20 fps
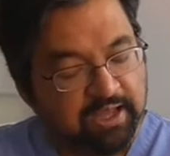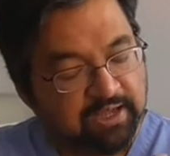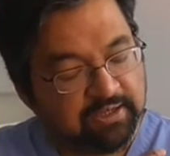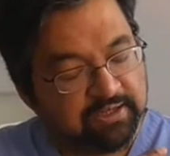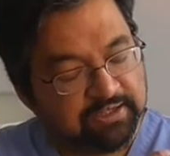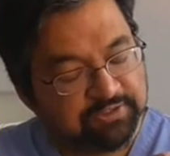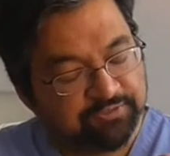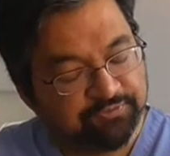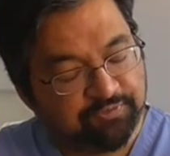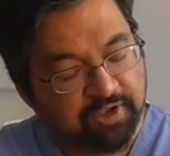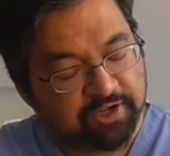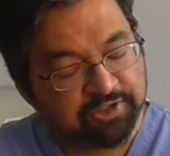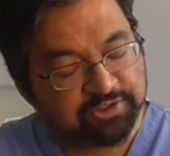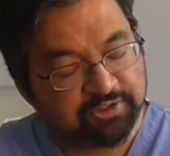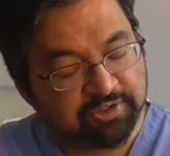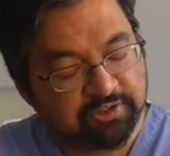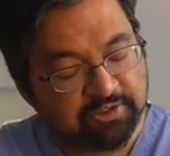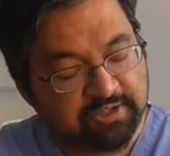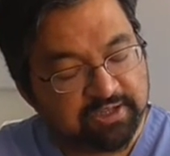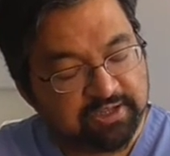And this
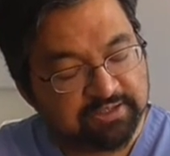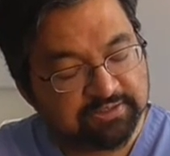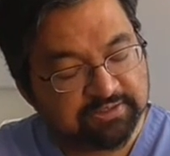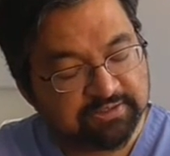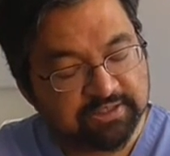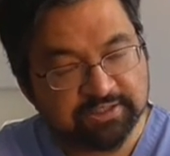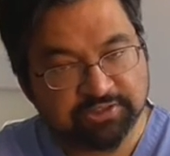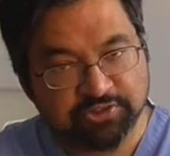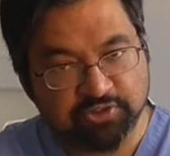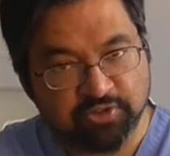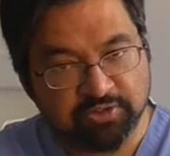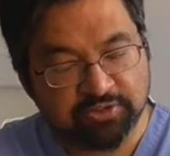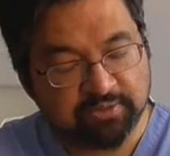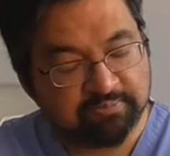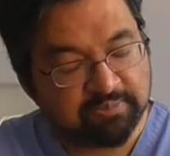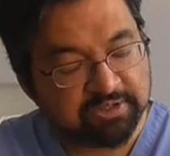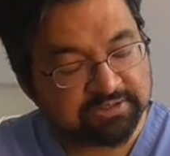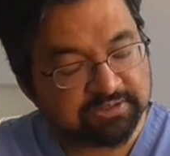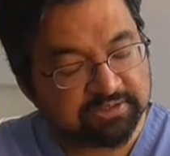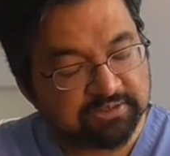fascia, it sits on the
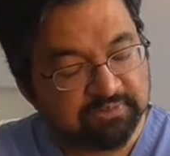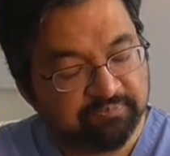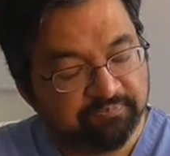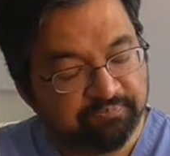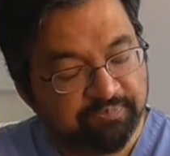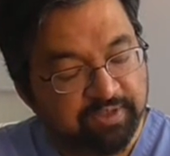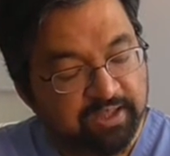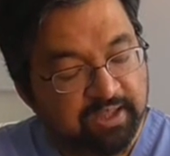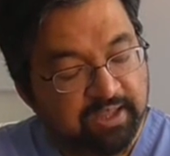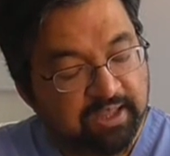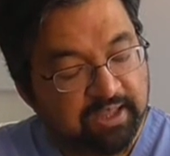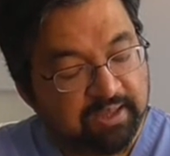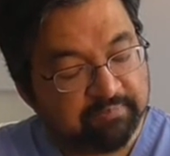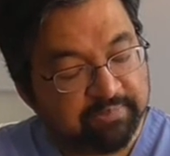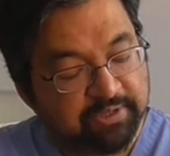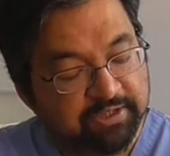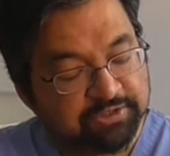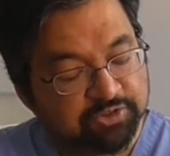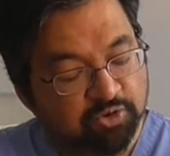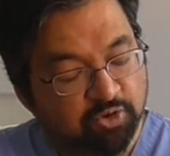muscle,
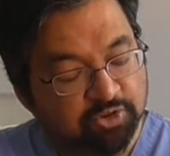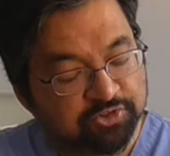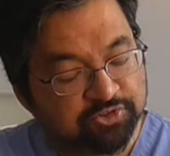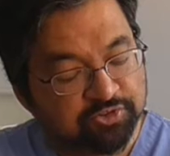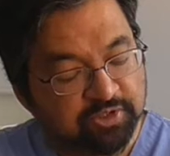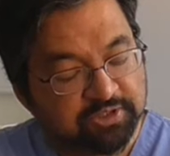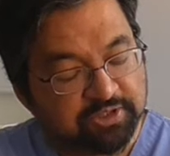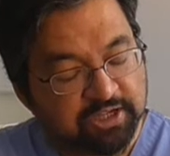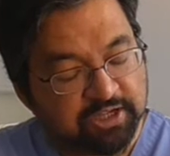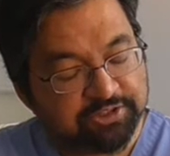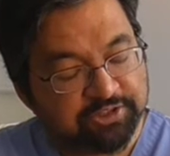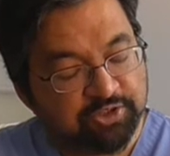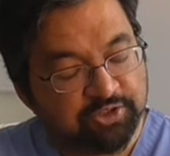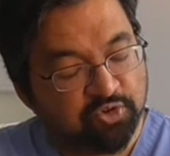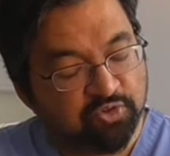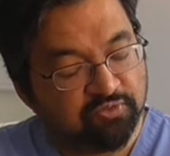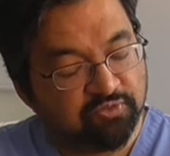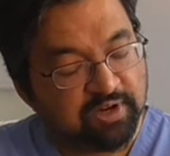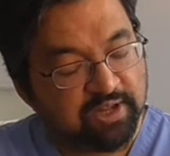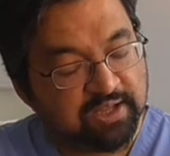but it's also attached to the
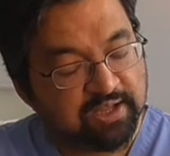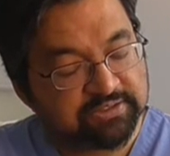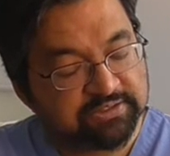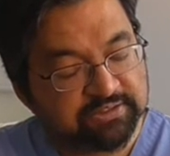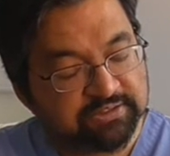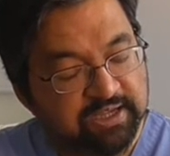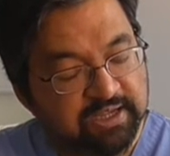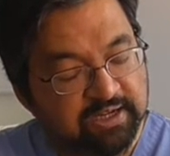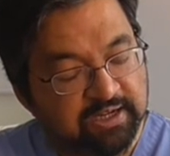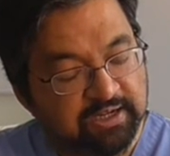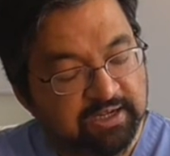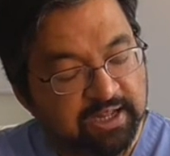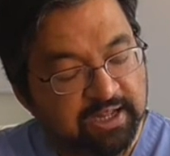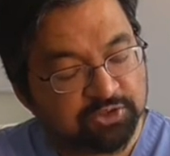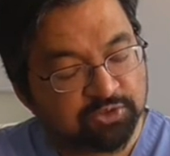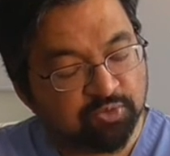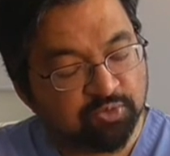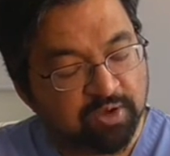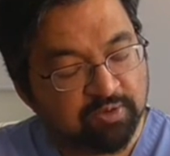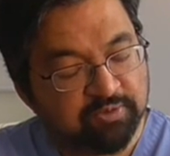overlying skin. And
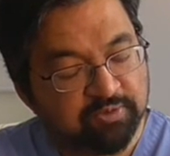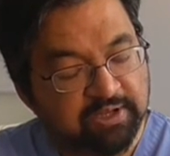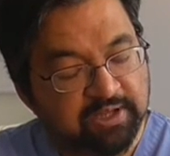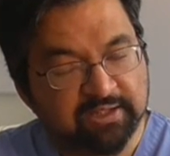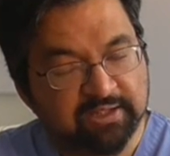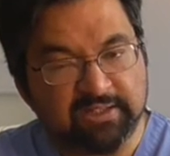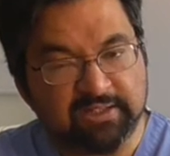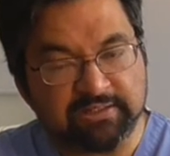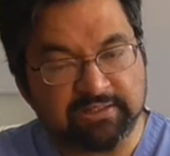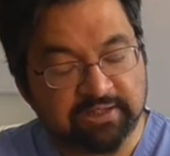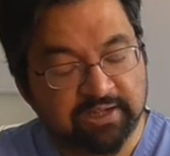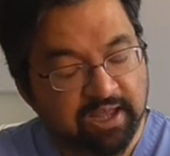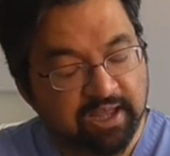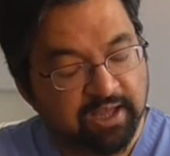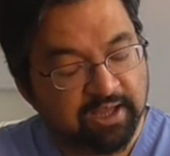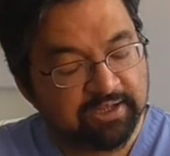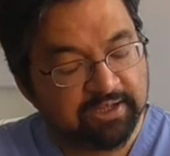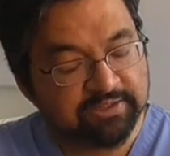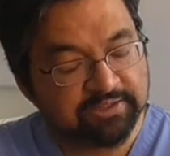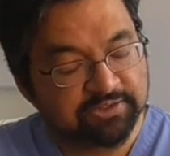that's why we get these
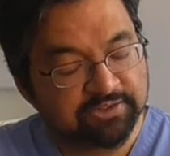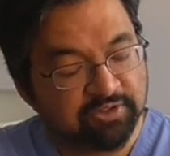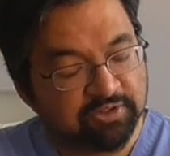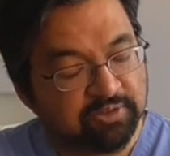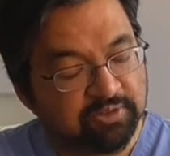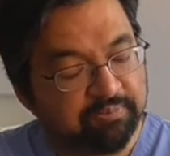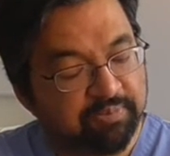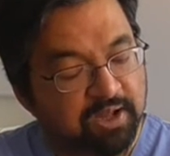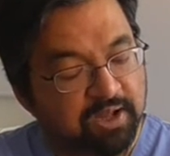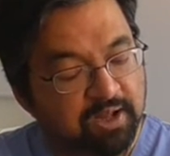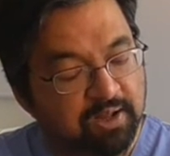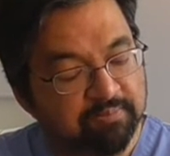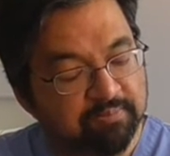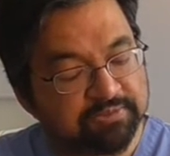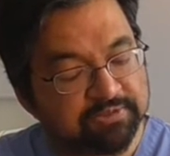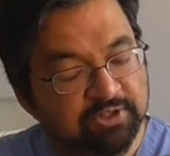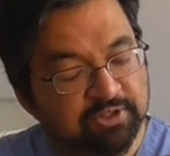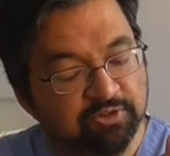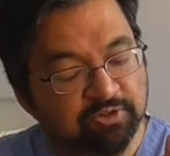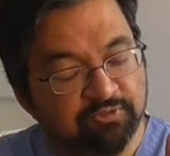lines on the
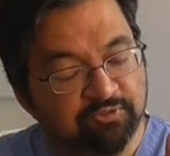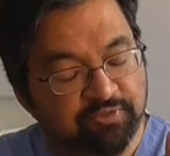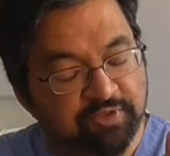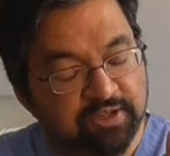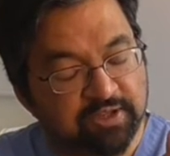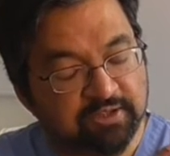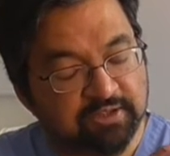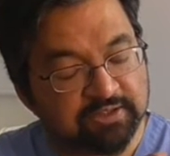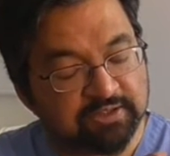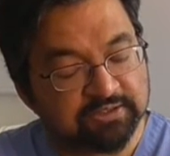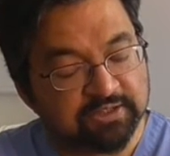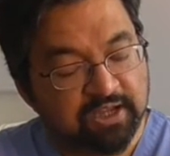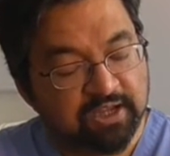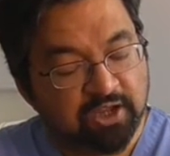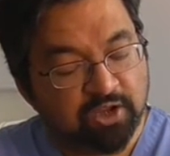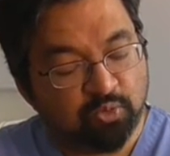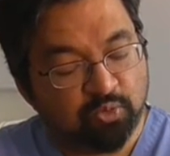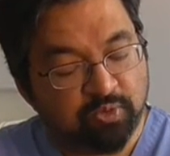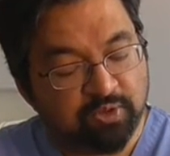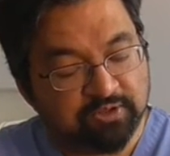palms and on the fingers
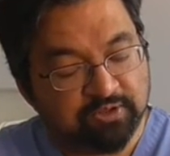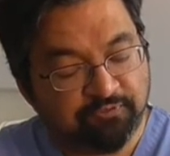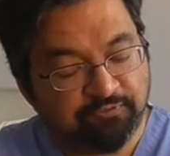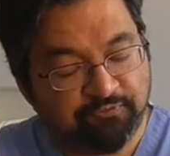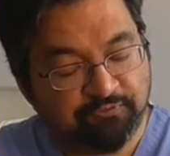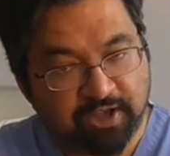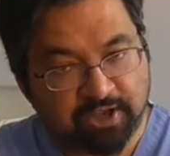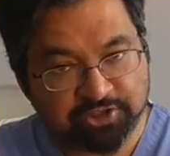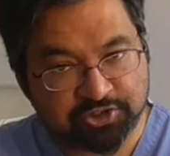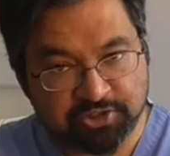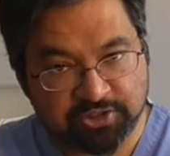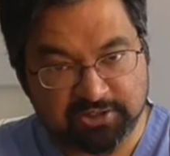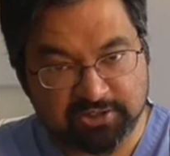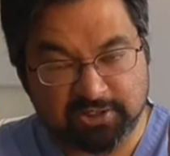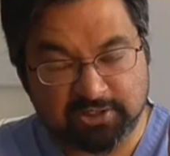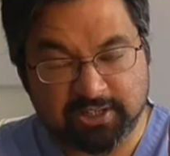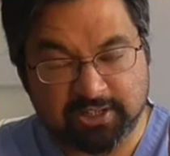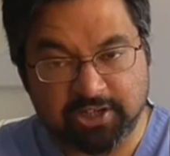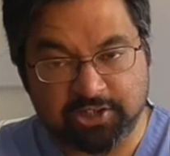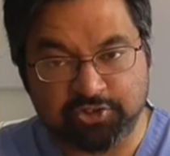where the fascia is
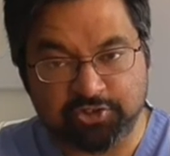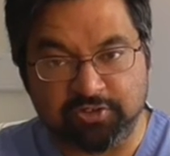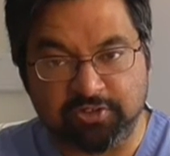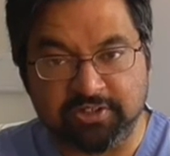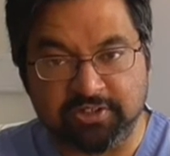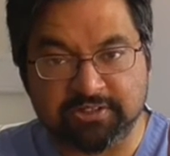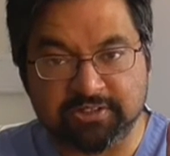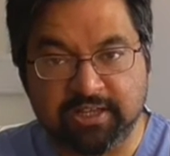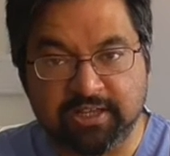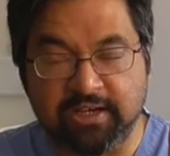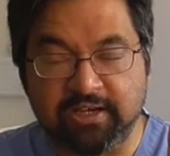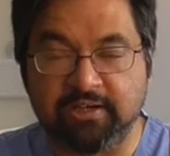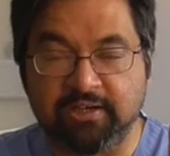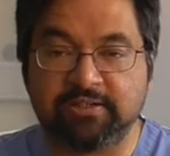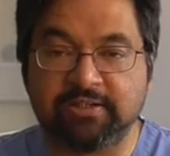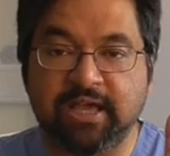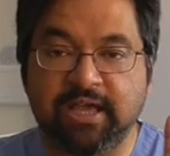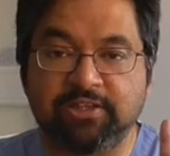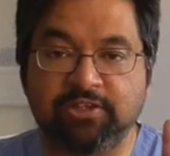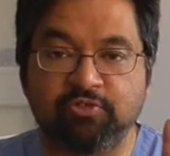attached to the
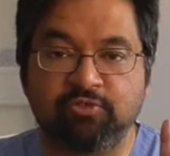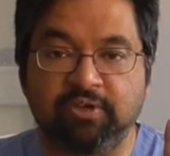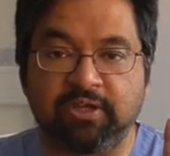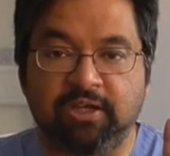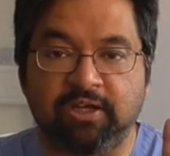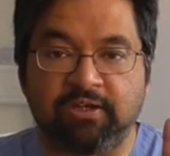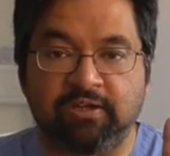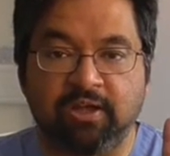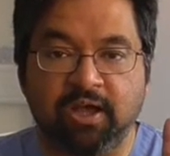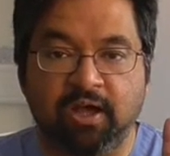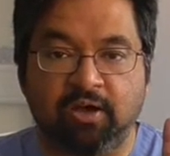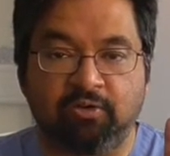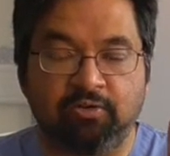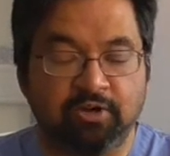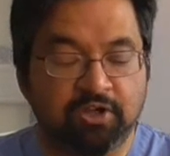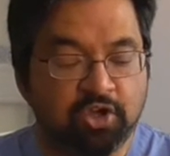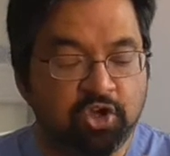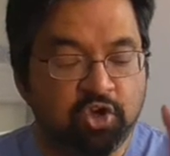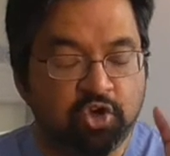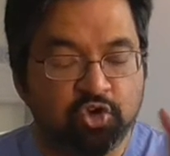skin, tethering it
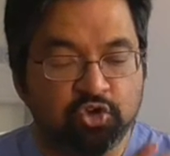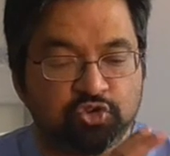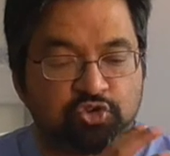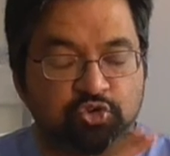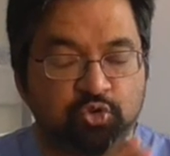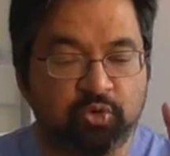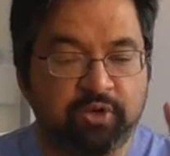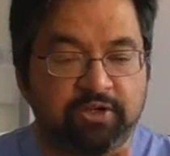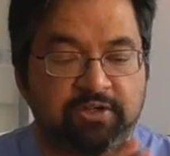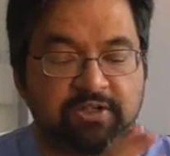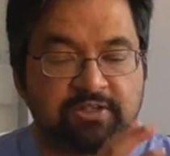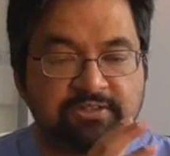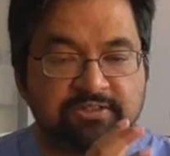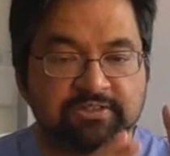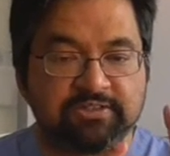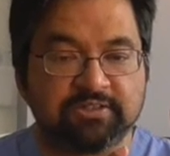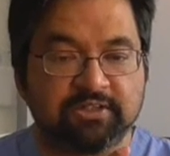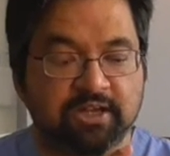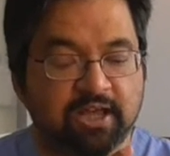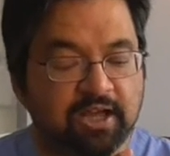down so it
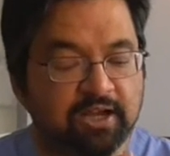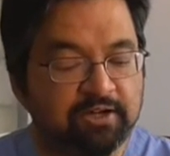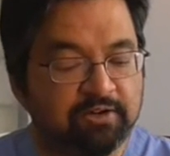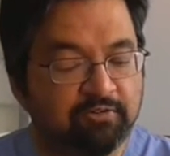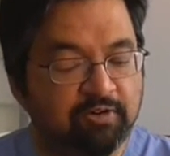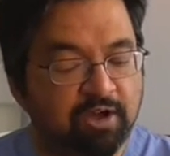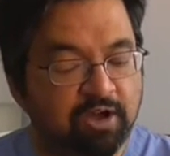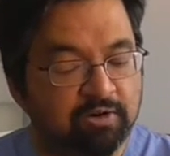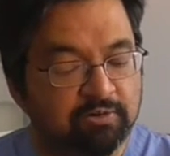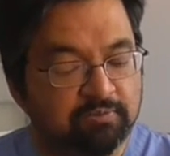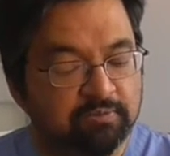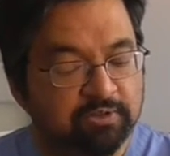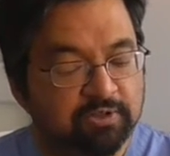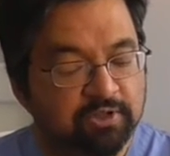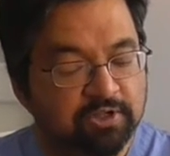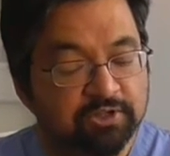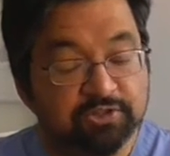doesn't slide around.